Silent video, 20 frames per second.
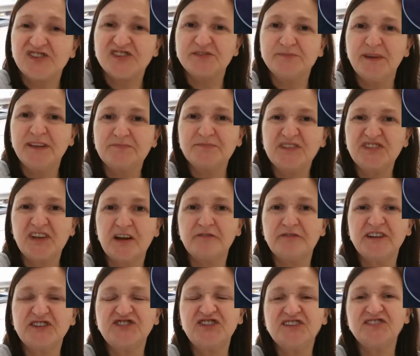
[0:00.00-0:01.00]
just made myself
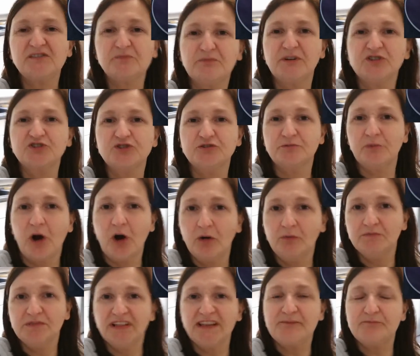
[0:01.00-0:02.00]
a cheese and mushroom
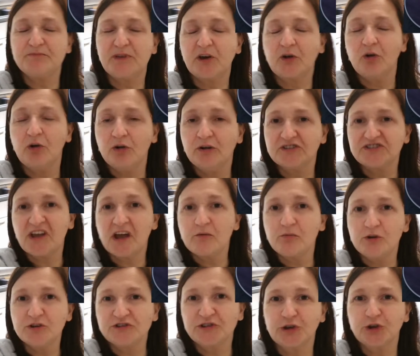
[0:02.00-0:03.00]
omelette because I
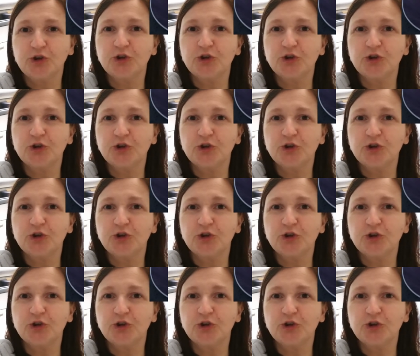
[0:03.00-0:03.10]
wasn't